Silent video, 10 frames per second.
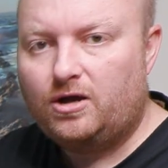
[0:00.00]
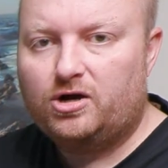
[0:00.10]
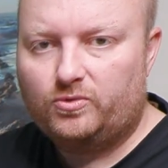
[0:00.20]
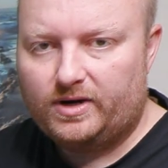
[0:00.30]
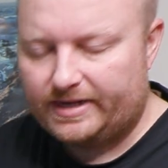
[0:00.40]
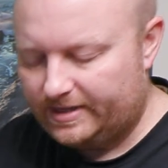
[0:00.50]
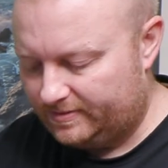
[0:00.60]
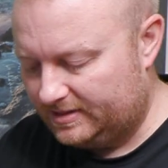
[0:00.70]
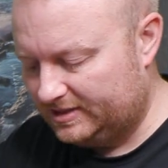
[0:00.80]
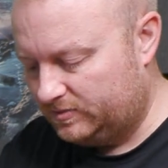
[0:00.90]
Hardware kit,
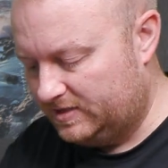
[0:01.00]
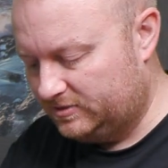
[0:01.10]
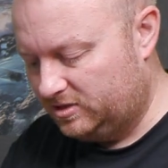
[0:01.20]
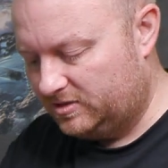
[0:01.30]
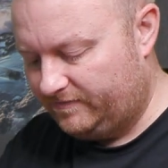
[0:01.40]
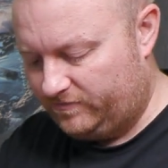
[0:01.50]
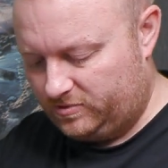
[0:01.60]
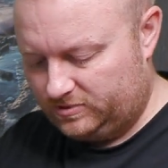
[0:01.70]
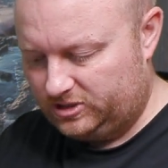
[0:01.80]
that's what I was looking for.